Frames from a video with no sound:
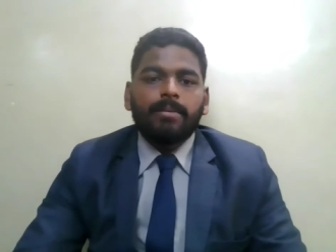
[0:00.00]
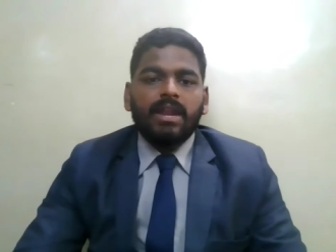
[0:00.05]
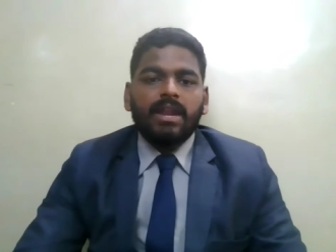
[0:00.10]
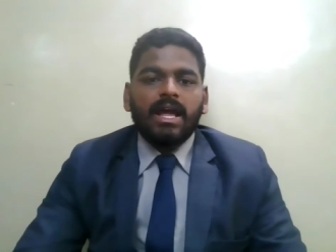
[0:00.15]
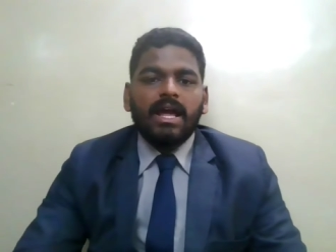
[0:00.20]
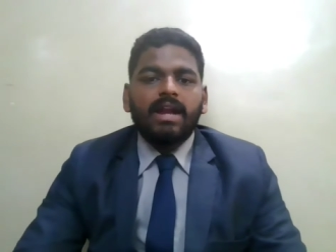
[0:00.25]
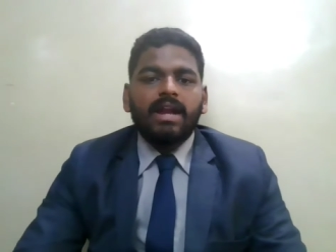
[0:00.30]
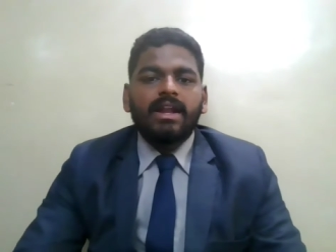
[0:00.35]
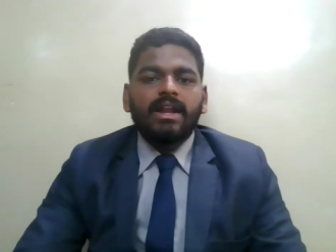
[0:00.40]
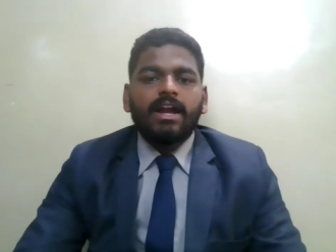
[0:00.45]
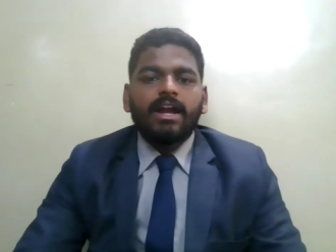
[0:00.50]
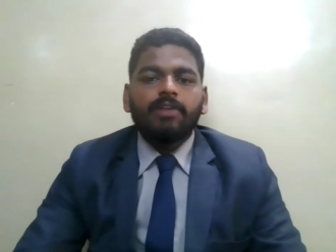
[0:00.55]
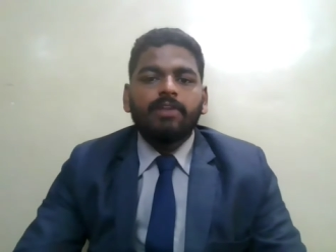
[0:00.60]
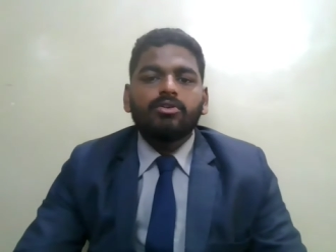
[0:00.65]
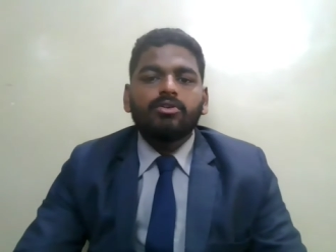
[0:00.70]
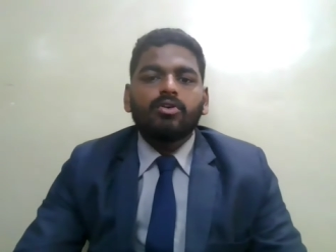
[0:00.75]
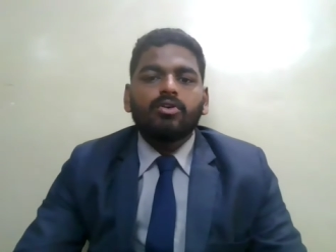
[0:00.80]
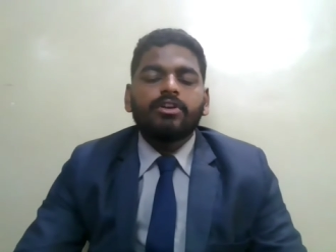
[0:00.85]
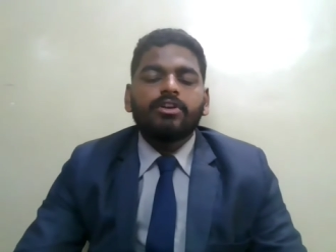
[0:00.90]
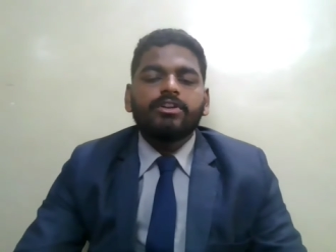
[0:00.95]
Planned
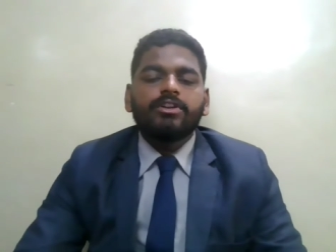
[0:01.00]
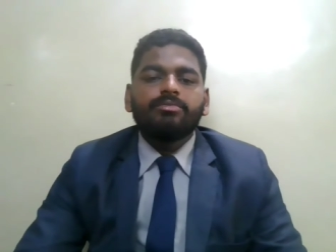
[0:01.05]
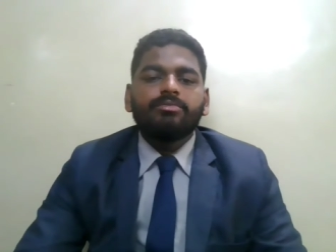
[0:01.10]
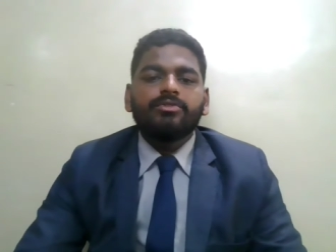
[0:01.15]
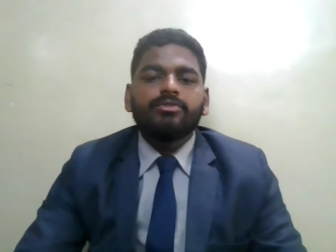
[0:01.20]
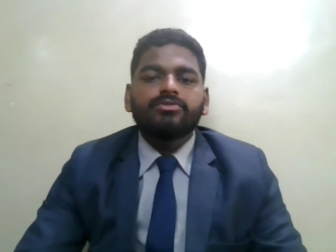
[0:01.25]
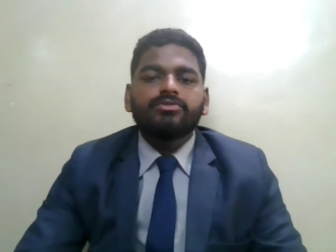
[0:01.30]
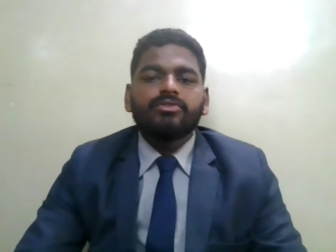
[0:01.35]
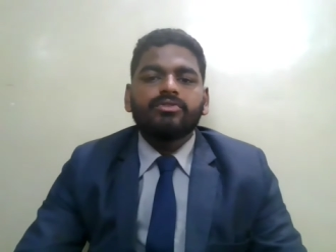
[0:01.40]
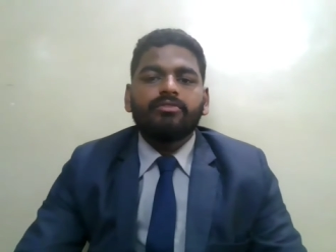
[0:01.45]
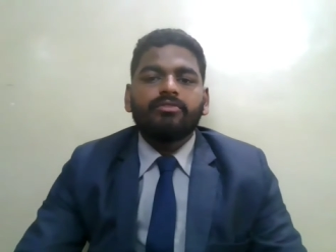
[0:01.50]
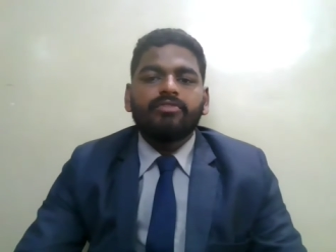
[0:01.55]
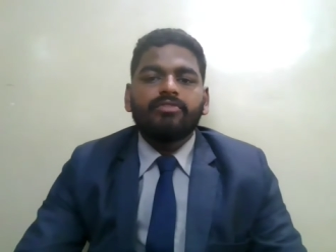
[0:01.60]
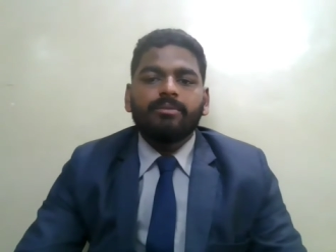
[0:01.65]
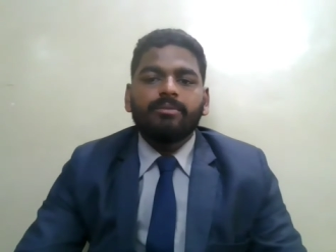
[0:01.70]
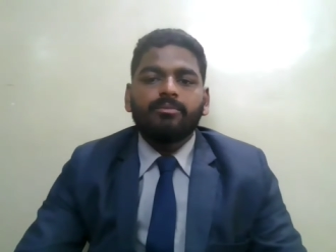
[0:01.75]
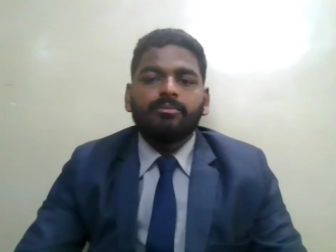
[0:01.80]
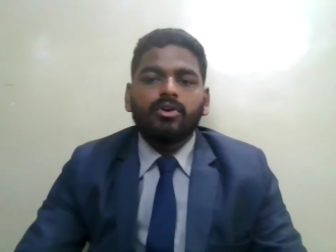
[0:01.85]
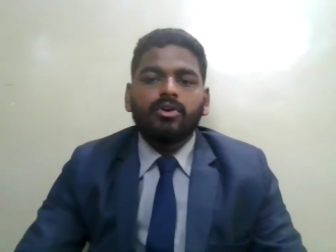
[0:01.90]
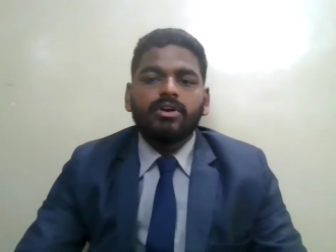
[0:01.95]
annual contribution of
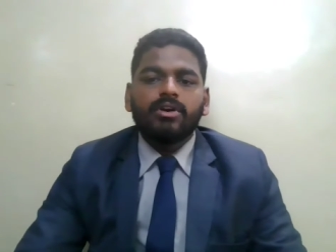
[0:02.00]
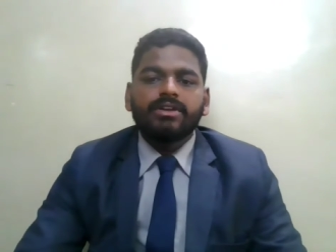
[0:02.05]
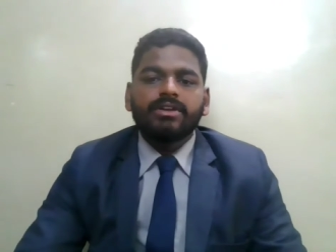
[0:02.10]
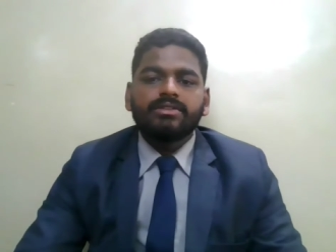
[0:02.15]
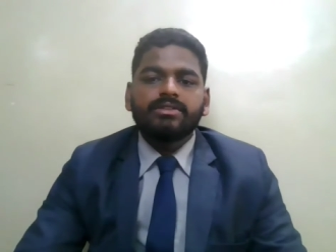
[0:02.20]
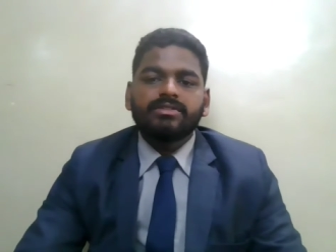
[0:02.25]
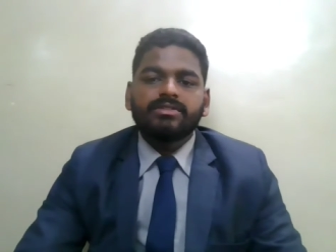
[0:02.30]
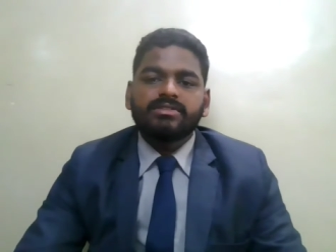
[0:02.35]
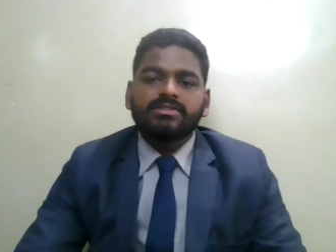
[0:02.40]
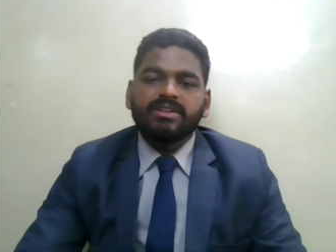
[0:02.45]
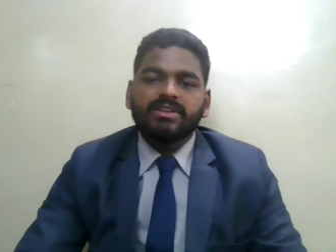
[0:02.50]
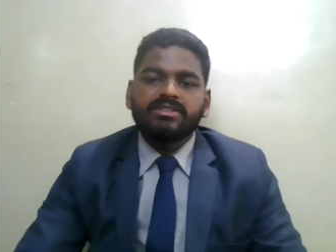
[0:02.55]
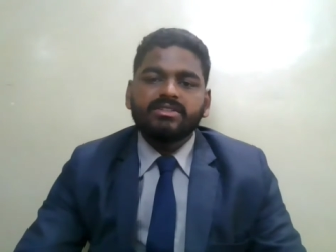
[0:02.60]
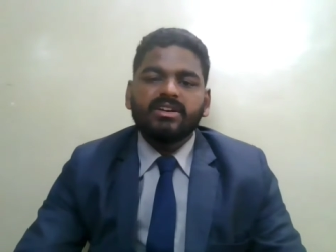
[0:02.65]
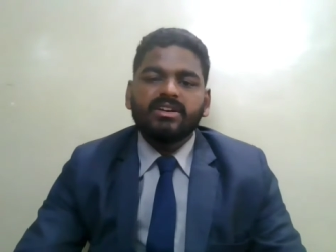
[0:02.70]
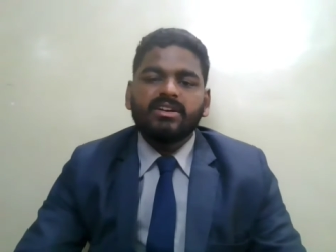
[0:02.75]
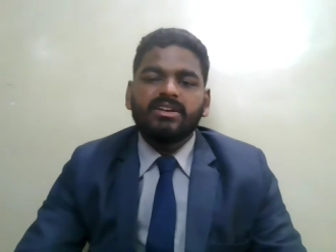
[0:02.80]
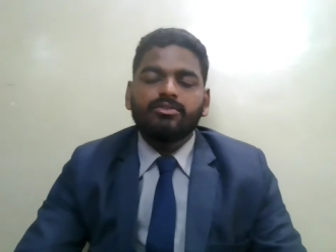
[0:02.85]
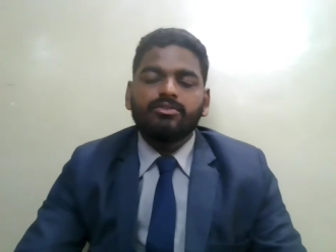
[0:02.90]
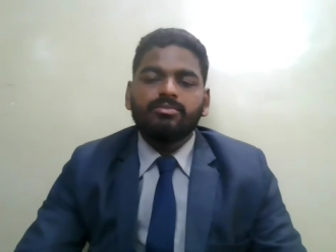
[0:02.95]
employees is
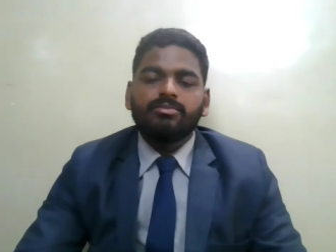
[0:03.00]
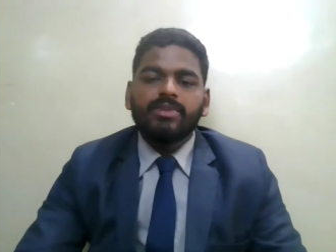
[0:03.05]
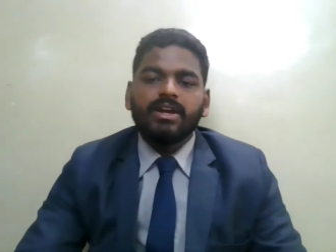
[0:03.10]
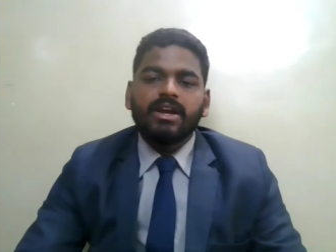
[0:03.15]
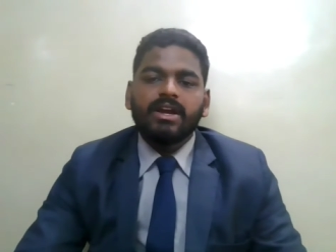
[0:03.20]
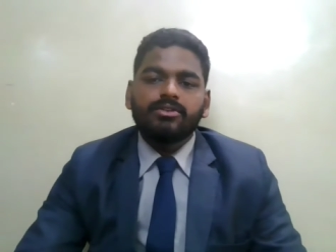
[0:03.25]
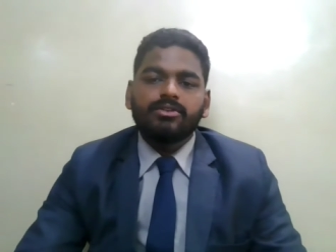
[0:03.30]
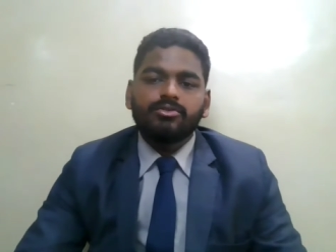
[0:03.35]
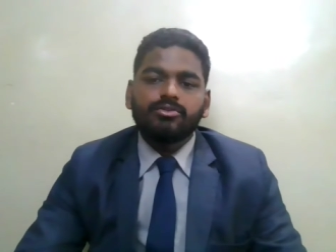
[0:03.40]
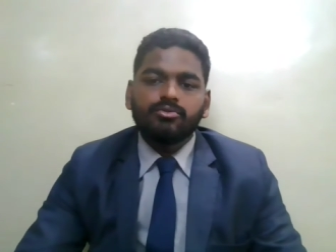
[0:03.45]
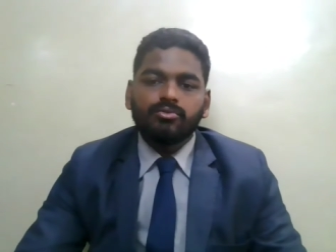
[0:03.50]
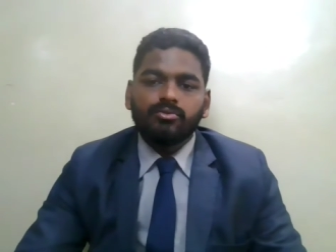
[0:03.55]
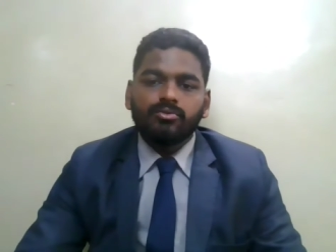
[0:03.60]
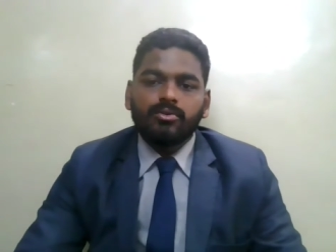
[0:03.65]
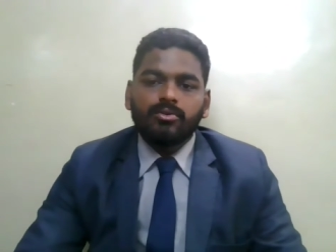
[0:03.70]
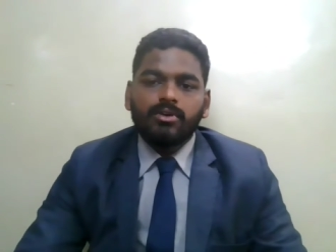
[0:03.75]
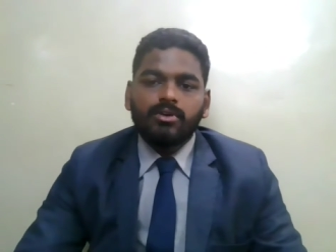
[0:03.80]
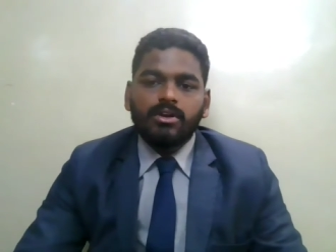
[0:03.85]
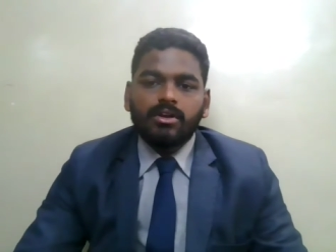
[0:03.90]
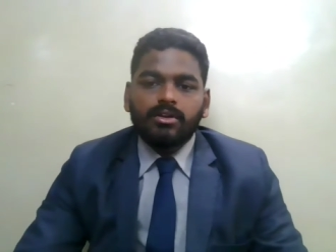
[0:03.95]
considered to be at
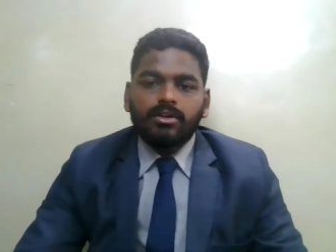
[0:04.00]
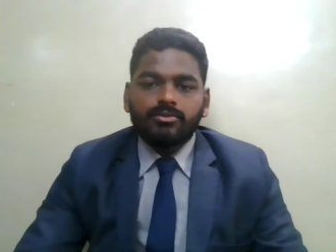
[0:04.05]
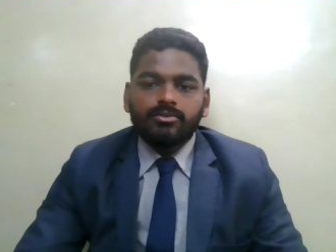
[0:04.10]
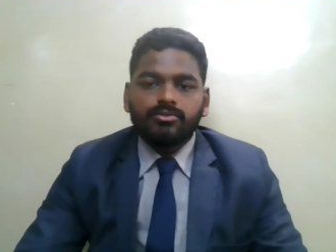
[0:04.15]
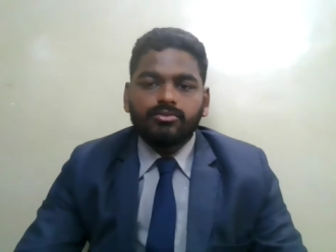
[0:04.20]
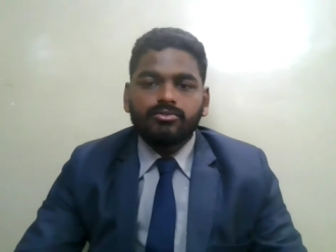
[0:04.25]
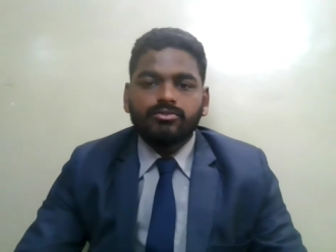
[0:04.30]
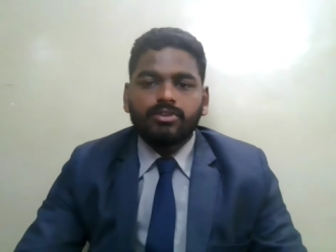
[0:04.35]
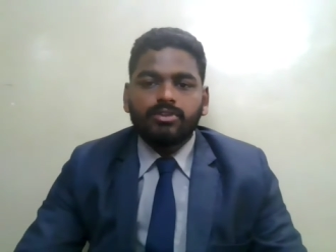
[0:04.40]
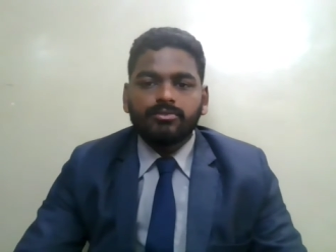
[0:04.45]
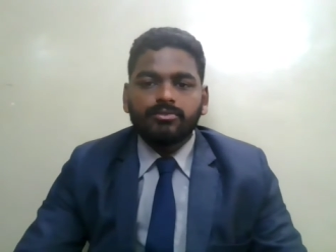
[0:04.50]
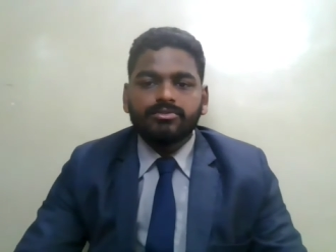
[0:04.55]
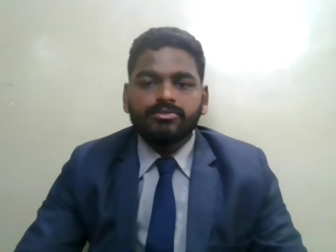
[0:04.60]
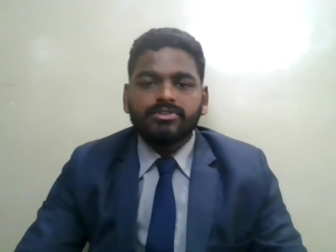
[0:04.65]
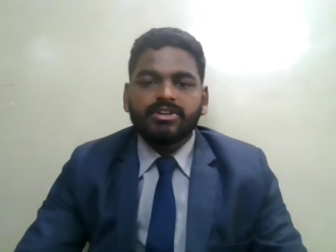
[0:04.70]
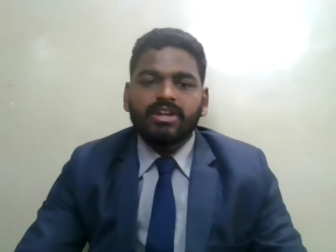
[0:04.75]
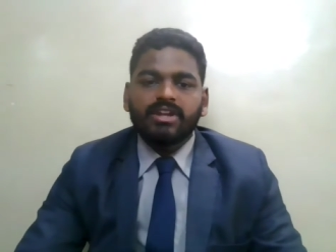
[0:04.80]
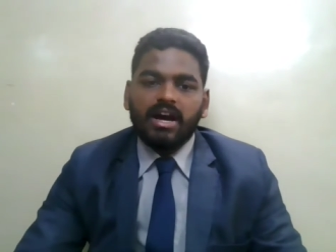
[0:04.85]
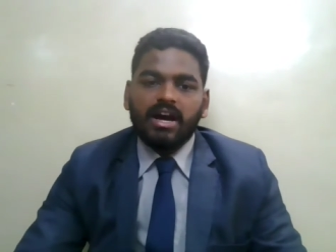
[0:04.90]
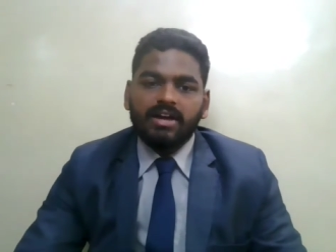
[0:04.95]

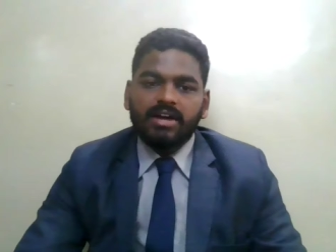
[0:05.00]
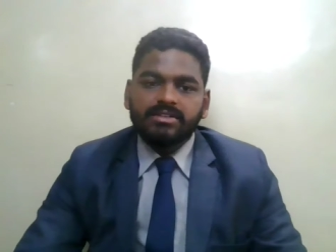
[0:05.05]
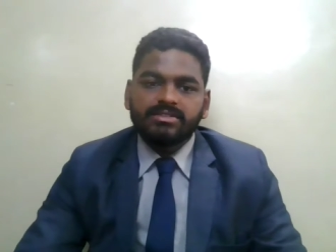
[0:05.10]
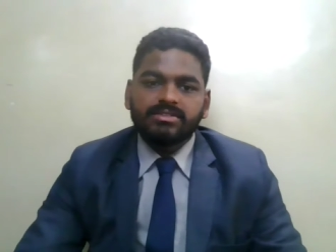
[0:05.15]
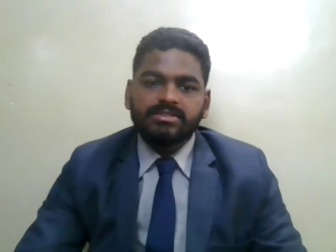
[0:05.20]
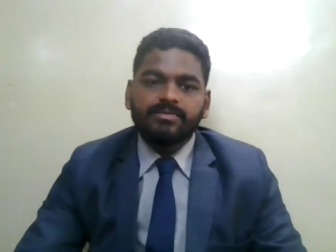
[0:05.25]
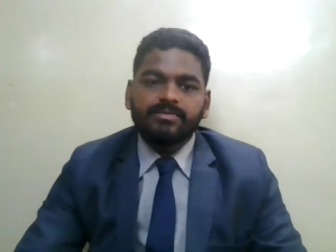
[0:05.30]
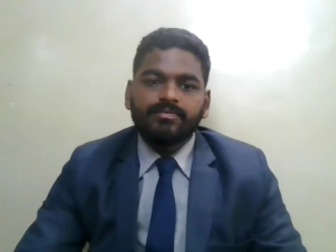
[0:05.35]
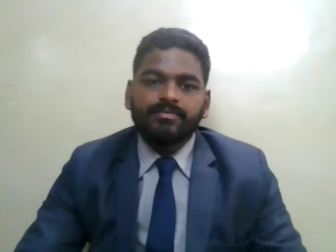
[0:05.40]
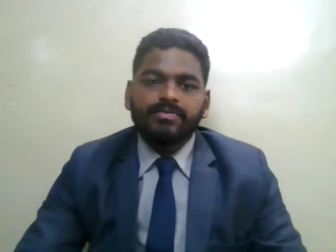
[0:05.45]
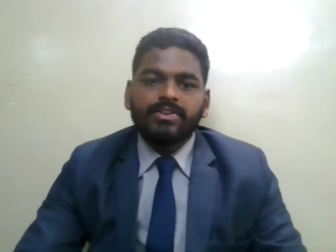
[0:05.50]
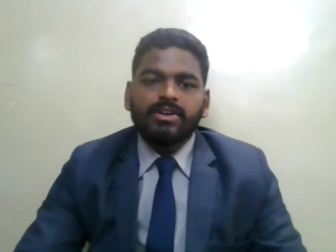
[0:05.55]
2000 hours.